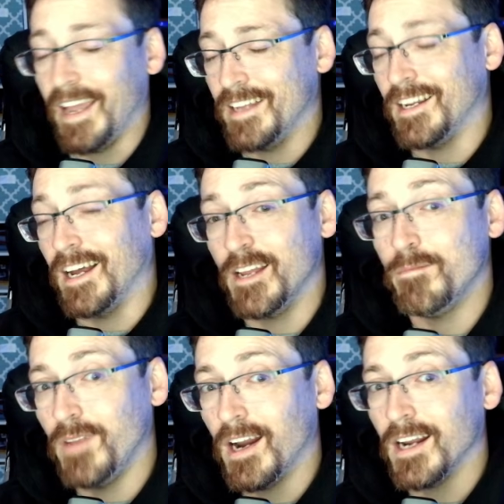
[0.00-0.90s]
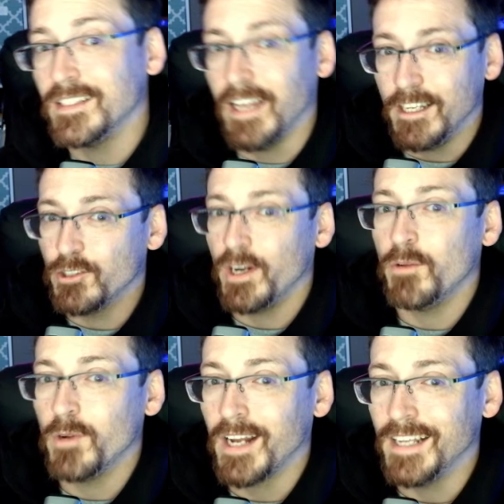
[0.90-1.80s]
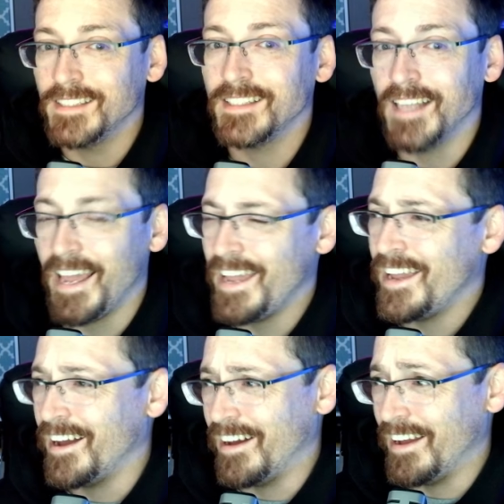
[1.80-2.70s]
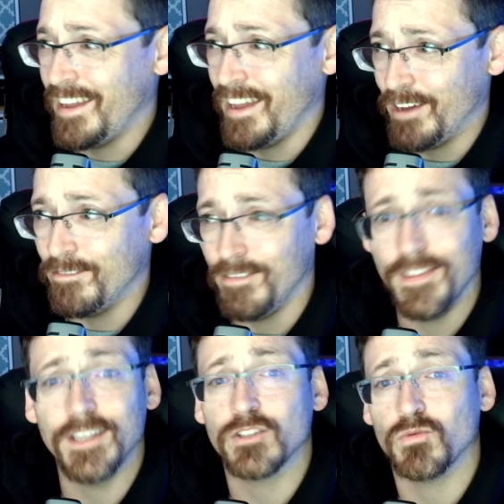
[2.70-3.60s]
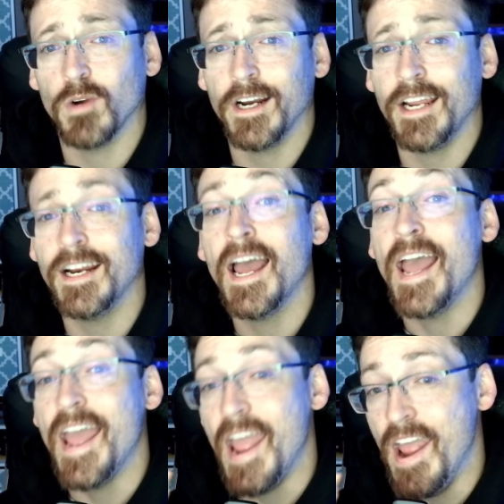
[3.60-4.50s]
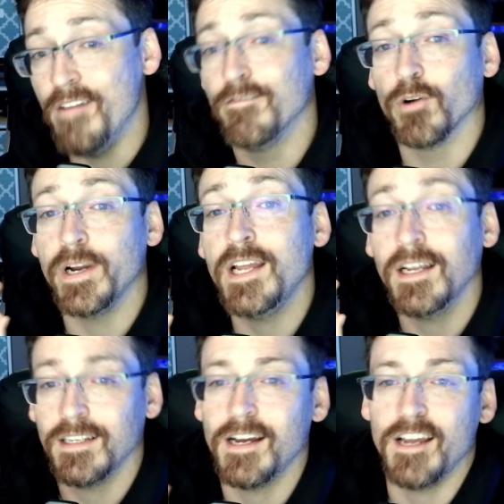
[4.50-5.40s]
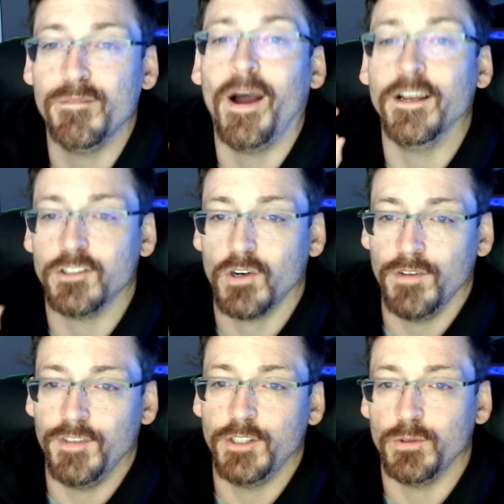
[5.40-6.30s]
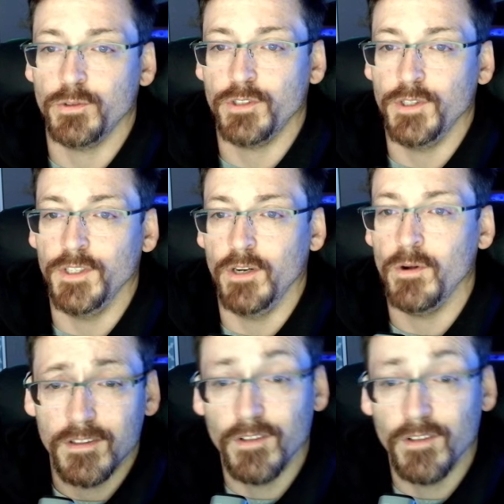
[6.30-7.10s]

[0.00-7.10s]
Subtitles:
And I am not exaggerating when I say I have this running every time I start Visual Studio.